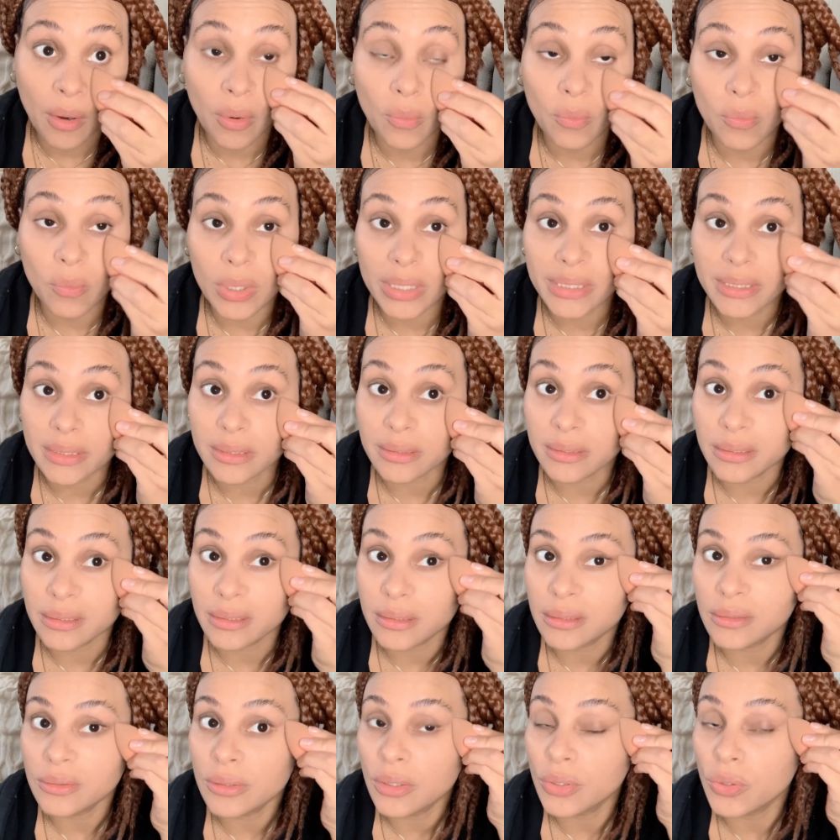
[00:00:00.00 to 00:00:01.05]
what's
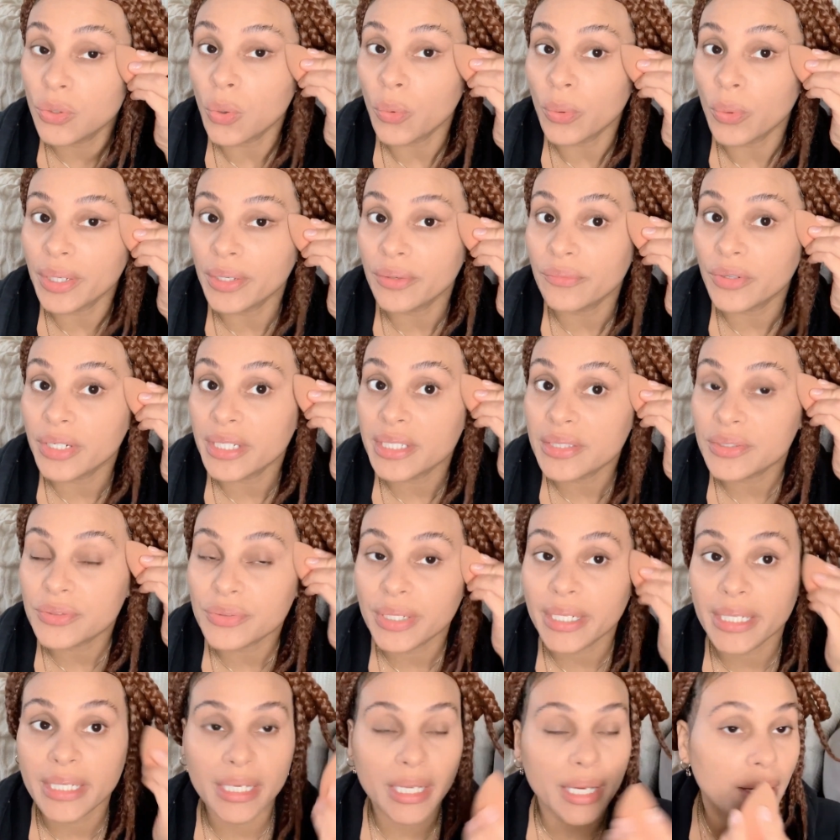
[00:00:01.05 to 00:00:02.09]
the going rates
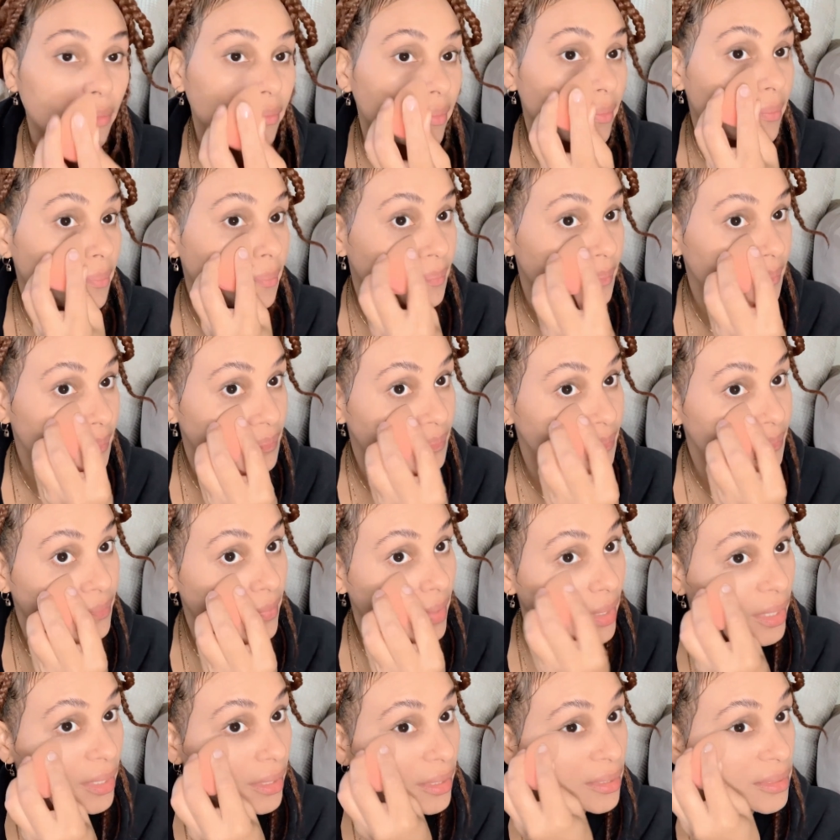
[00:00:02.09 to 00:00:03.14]
right now.
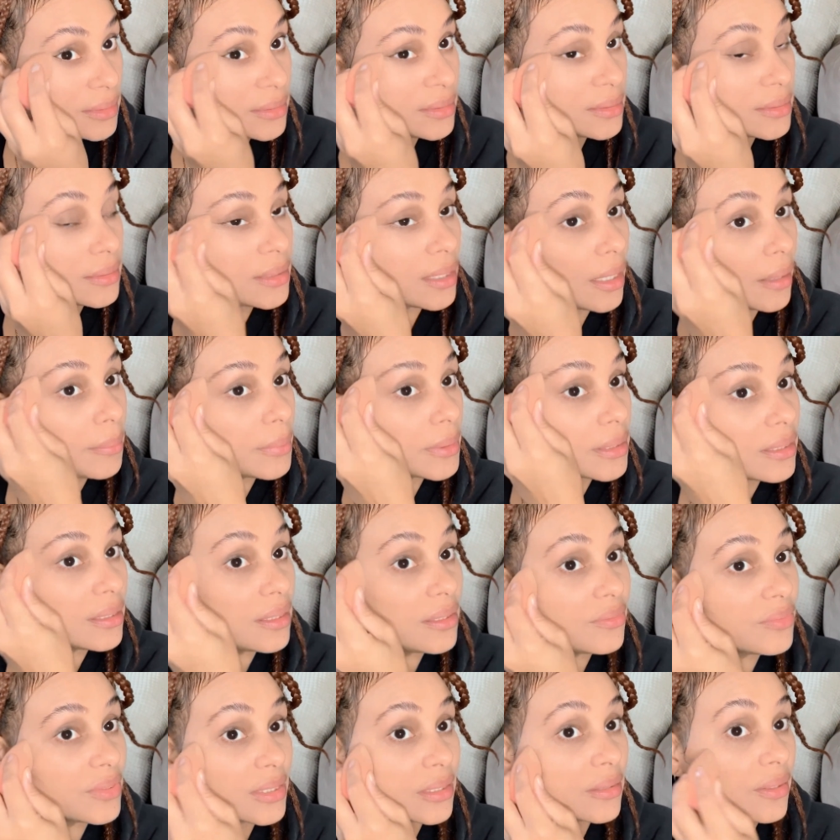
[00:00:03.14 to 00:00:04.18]
And I
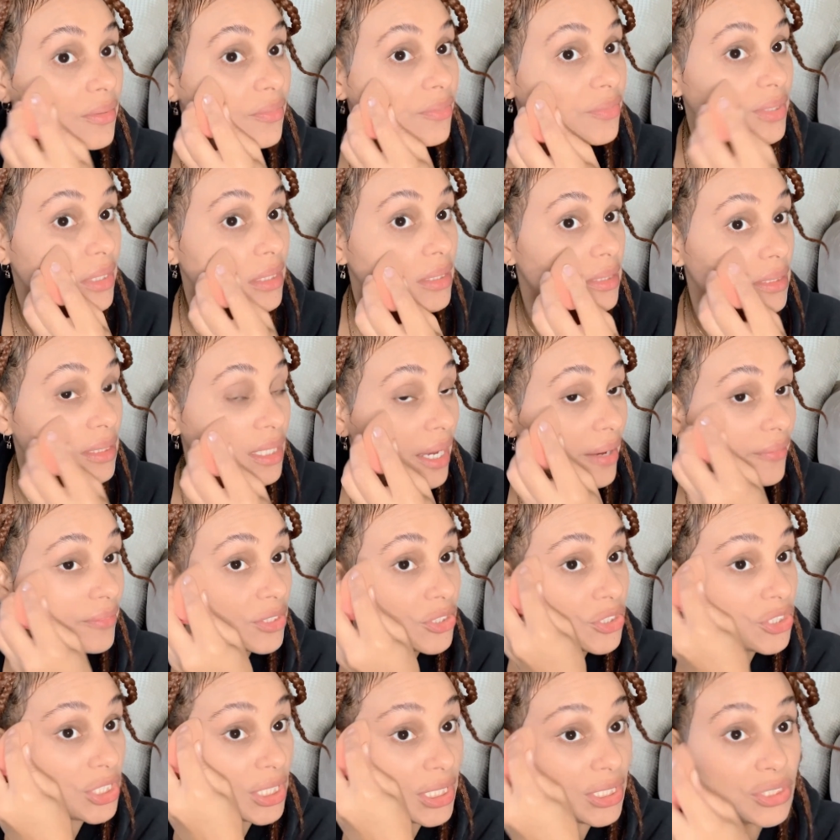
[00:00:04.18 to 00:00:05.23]
believe, and if they haven't
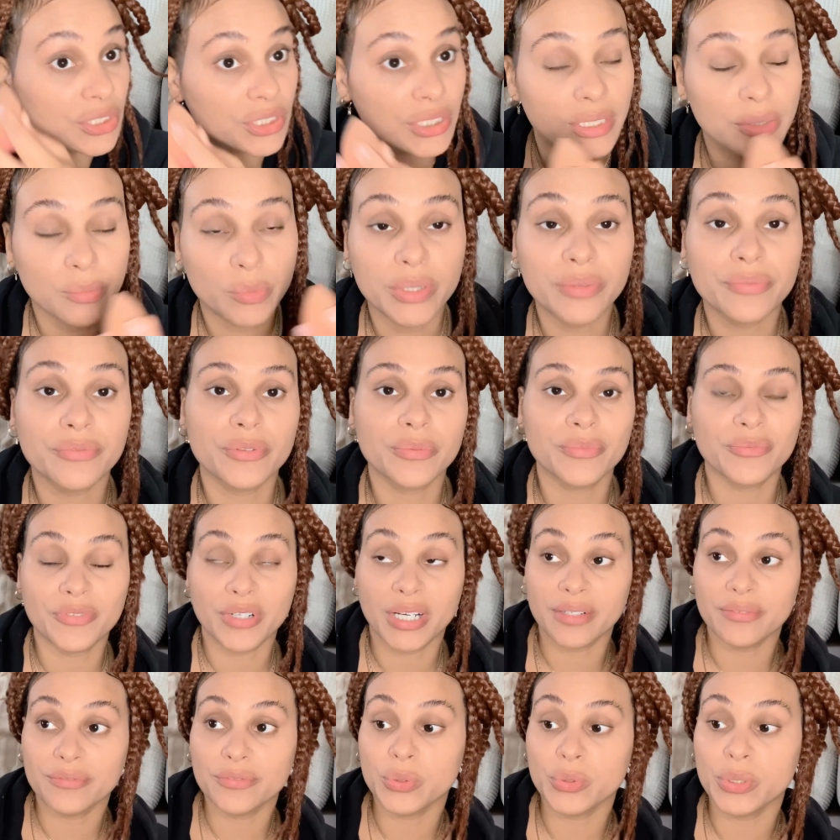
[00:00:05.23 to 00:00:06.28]
changed, it went from
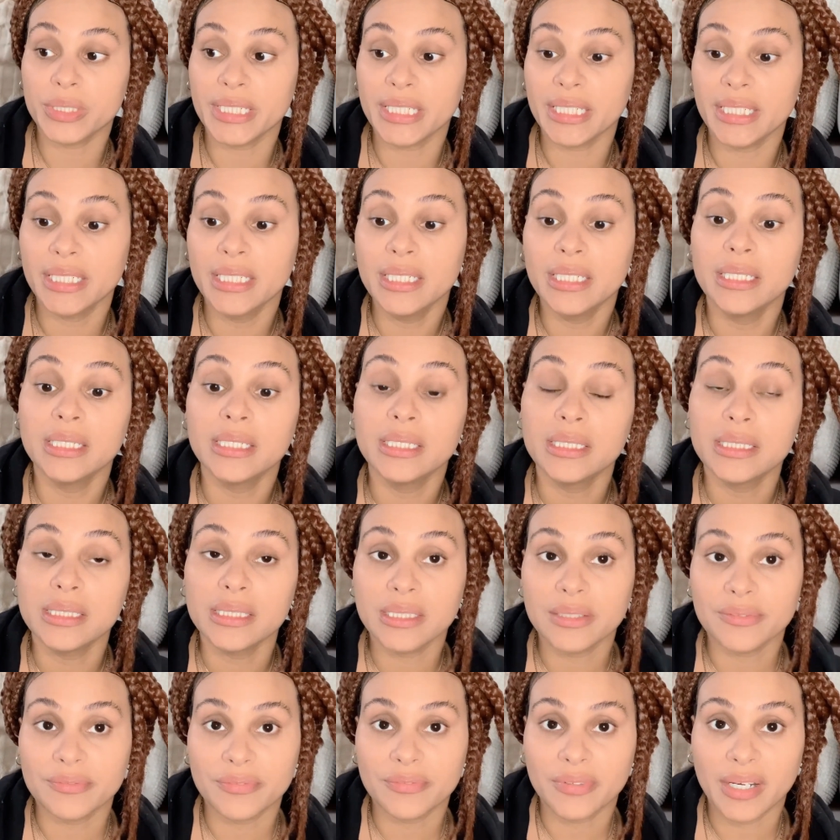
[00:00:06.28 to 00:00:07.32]
540
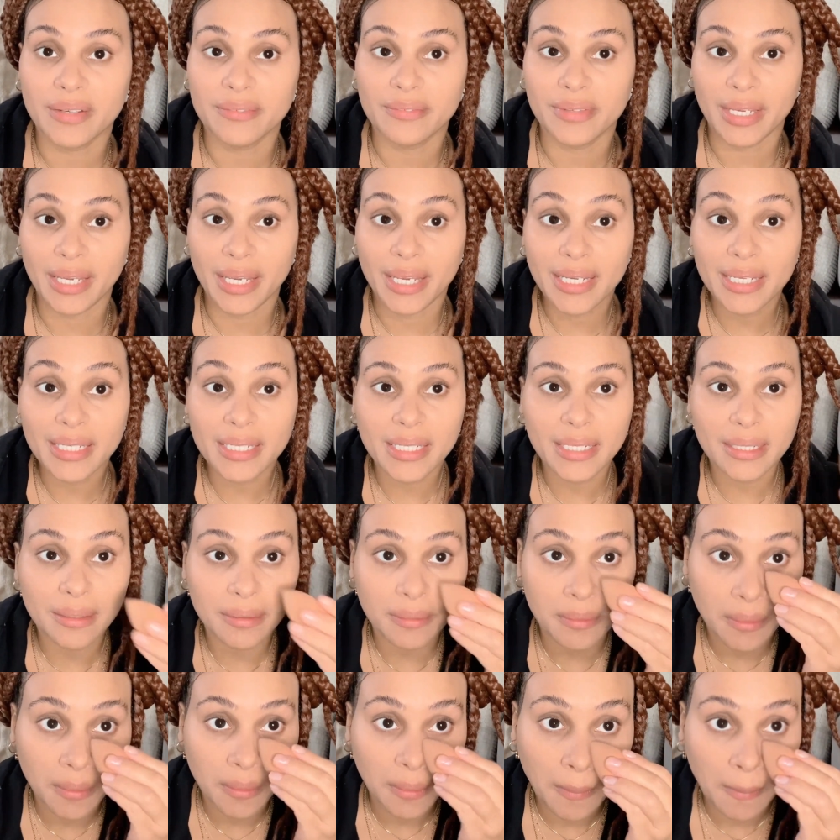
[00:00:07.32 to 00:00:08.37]
to 580
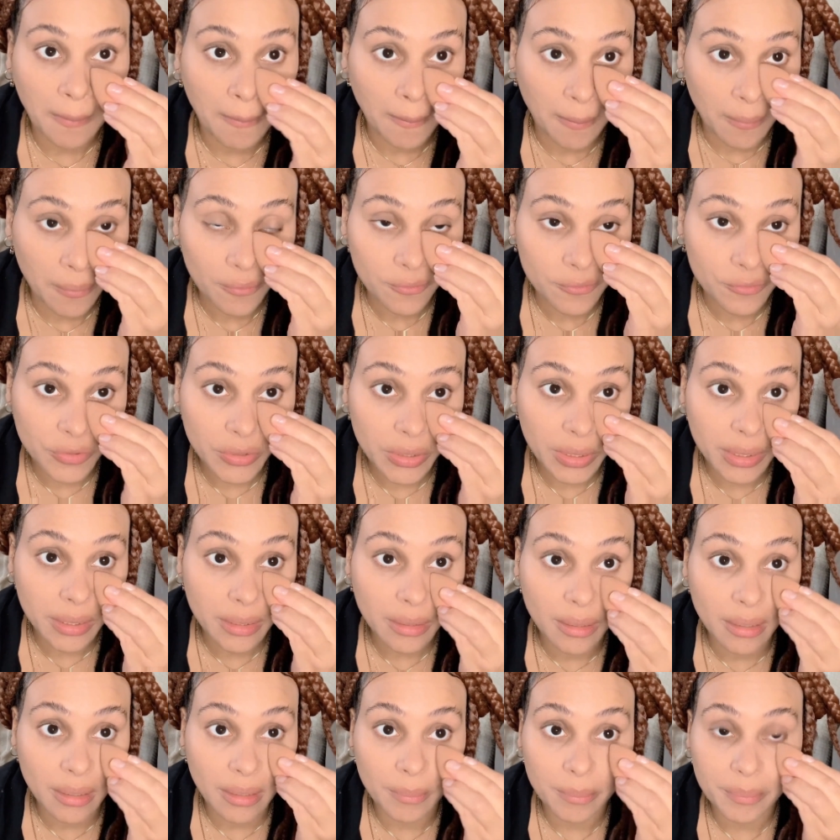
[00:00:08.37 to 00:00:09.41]
for
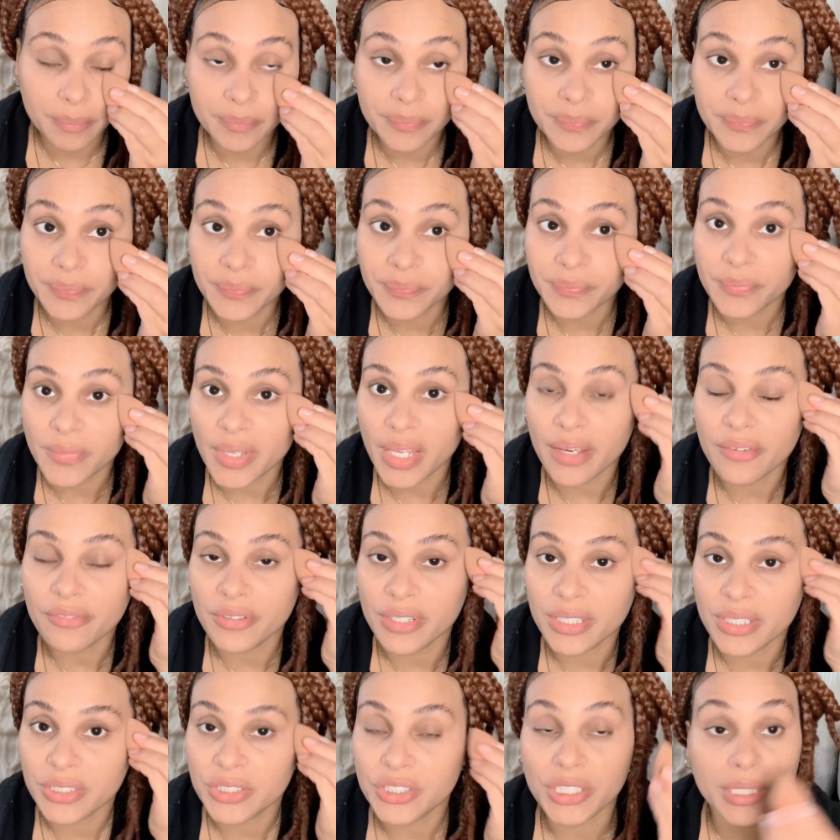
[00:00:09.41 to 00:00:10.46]

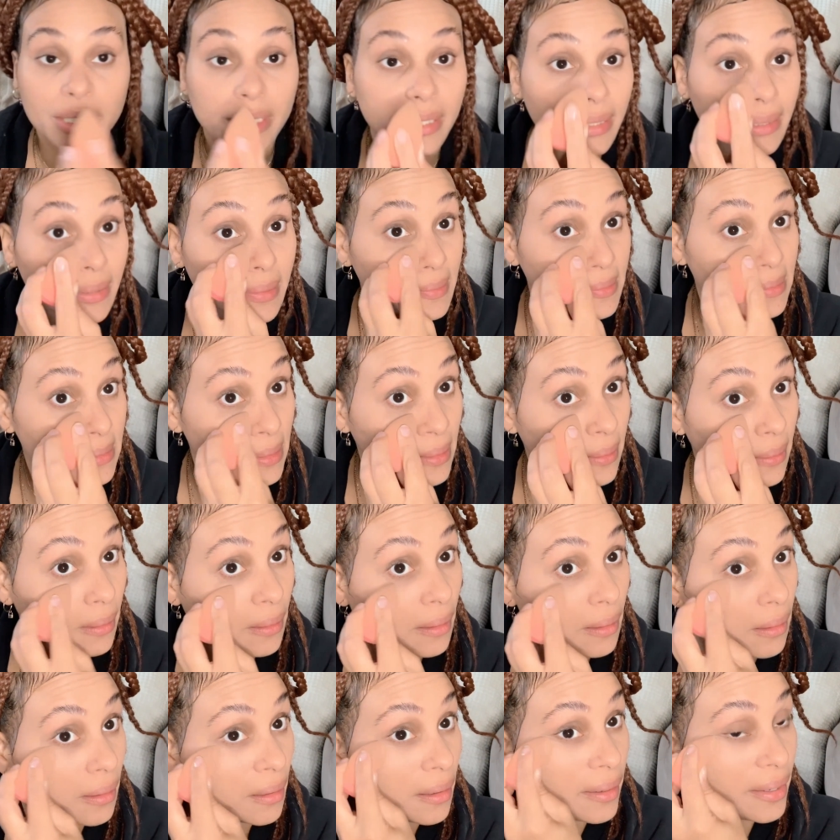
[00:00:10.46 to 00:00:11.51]
FHAs.
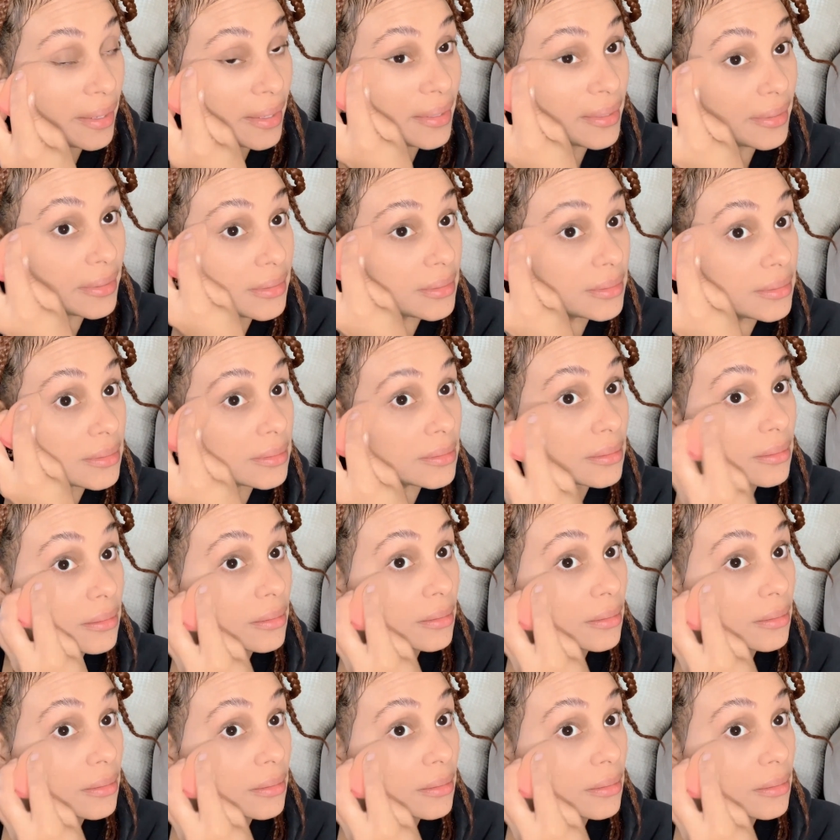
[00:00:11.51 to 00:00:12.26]
And